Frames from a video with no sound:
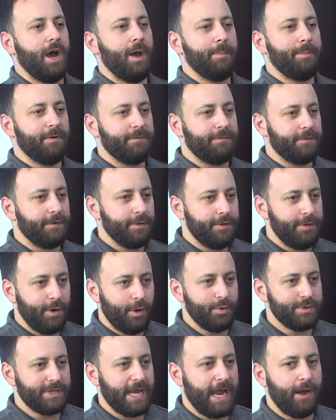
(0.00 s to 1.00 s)
But for
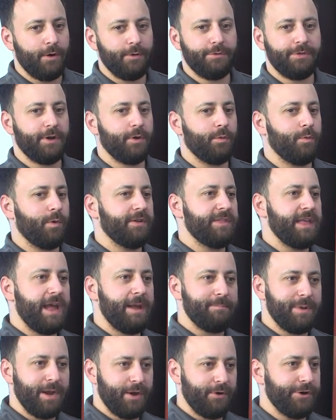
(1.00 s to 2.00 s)
those out there where
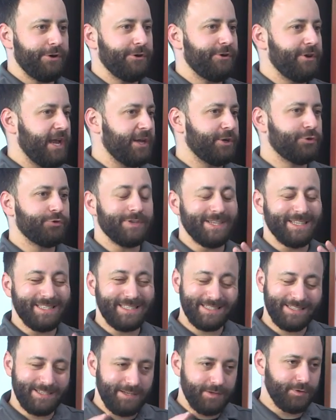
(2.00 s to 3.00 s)
that barrier to entry
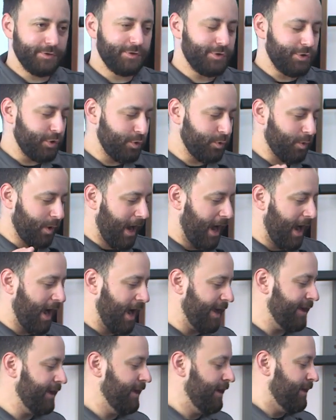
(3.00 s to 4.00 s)
is still too
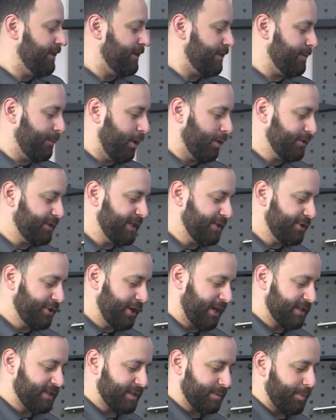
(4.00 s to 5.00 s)
high, the
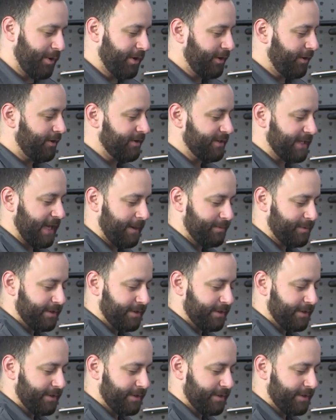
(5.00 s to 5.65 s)
multi-shot springer is